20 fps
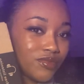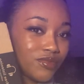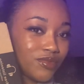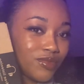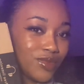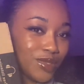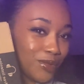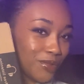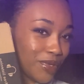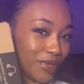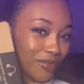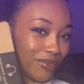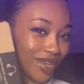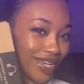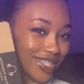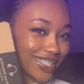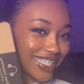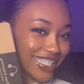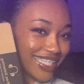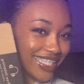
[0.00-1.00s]
The big
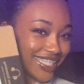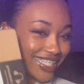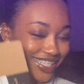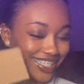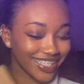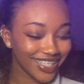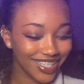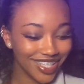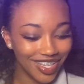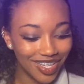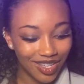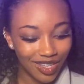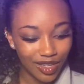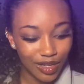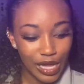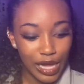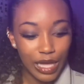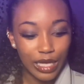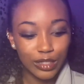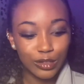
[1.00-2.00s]
facts.
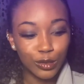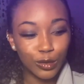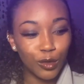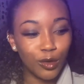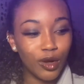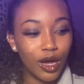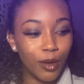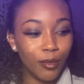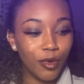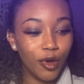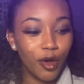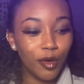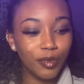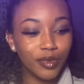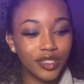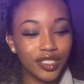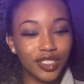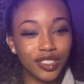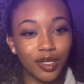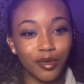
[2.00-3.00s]
So I'm gonna open
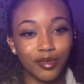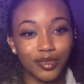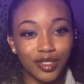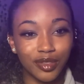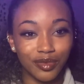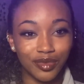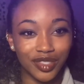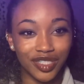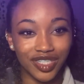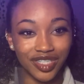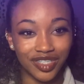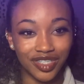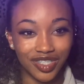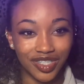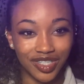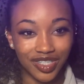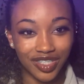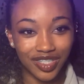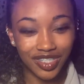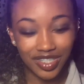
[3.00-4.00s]
this up with some
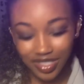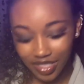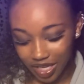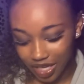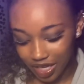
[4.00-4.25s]
scissors.